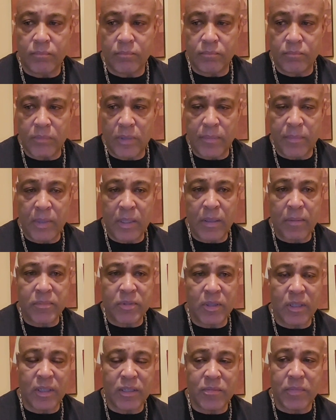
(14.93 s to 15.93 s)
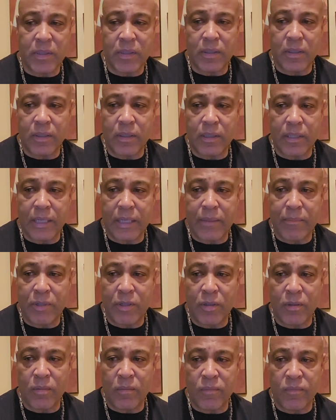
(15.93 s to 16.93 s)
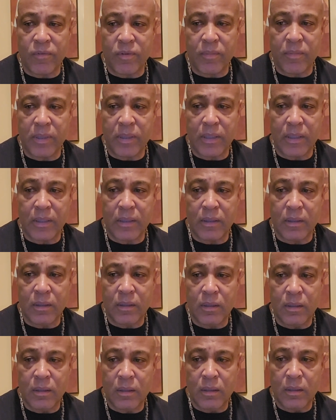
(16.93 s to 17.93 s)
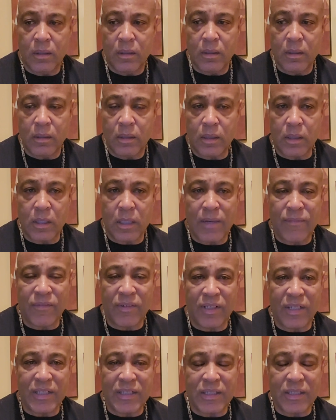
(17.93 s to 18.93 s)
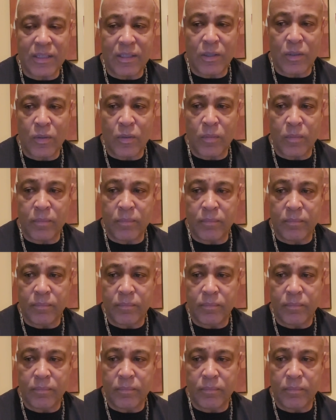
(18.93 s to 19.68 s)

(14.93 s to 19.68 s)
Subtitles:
My mom's husband came home from the convalescent home.